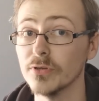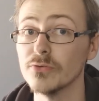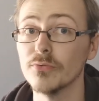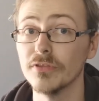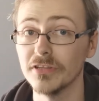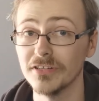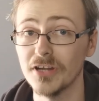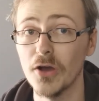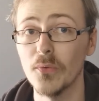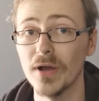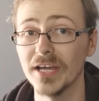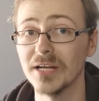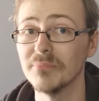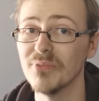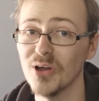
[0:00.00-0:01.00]
which was in no
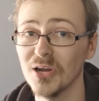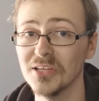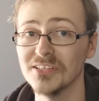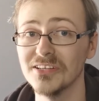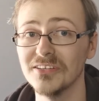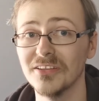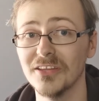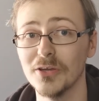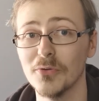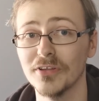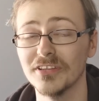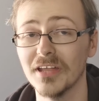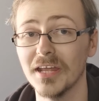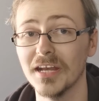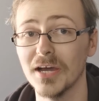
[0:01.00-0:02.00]
way an apology to the
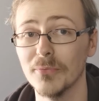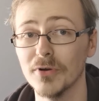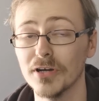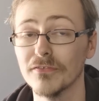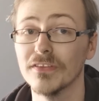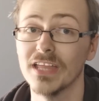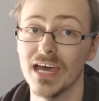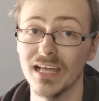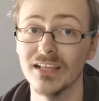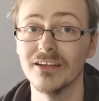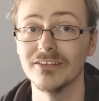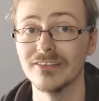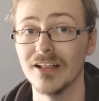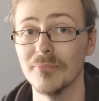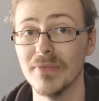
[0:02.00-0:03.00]
USA Network for the Hell
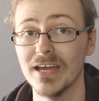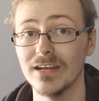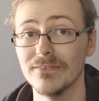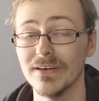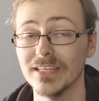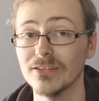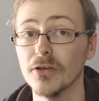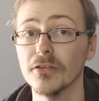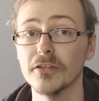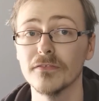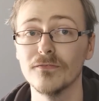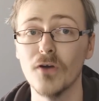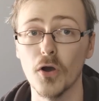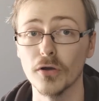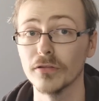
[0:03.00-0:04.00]
in a Cell main event on
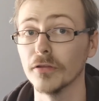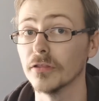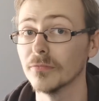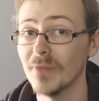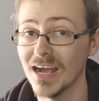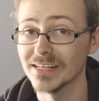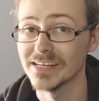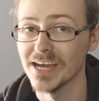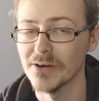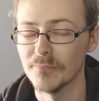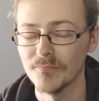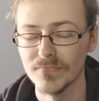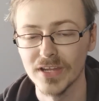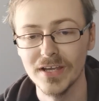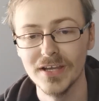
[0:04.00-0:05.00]
Fox on SmackDown,